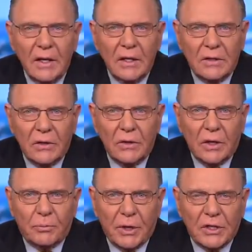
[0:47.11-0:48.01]
to the
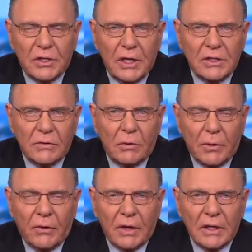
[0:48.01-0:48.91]
prestige of
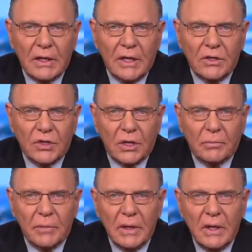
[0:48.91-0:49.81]
American leadership
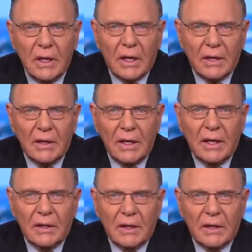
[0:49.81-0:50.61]
uh, in